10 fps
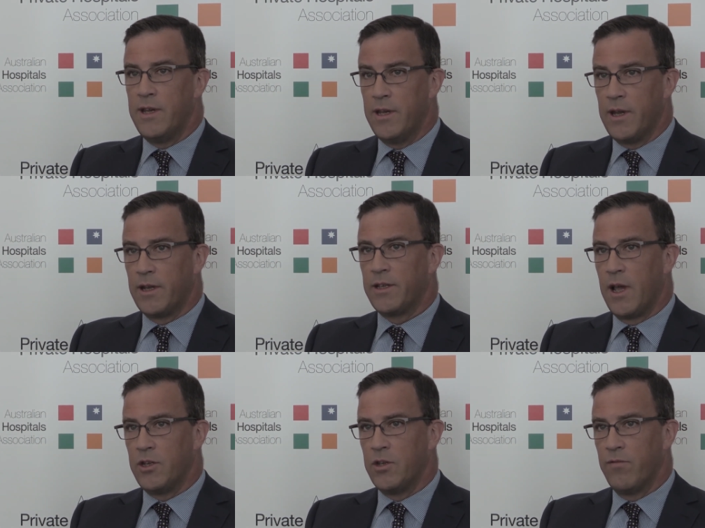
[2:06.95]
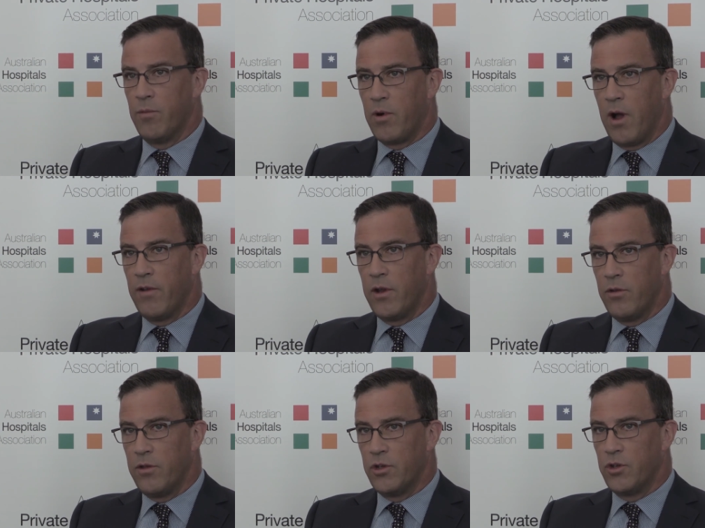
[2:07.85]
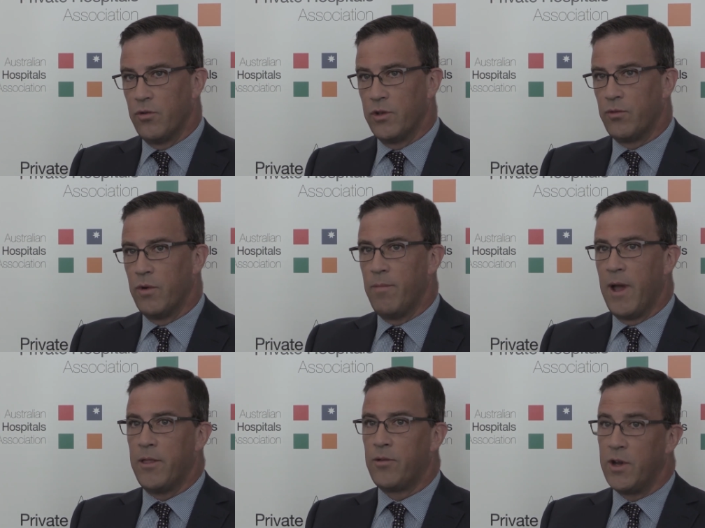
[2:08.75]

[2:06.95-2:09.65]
in indexation of the private health insurance rebate